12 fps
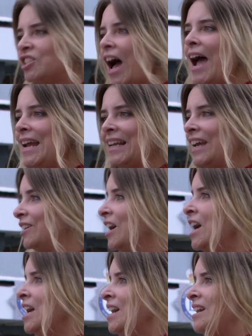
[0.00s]
entirely and
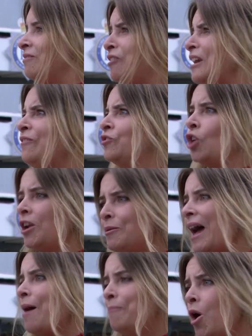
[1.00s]
leave Johnny without a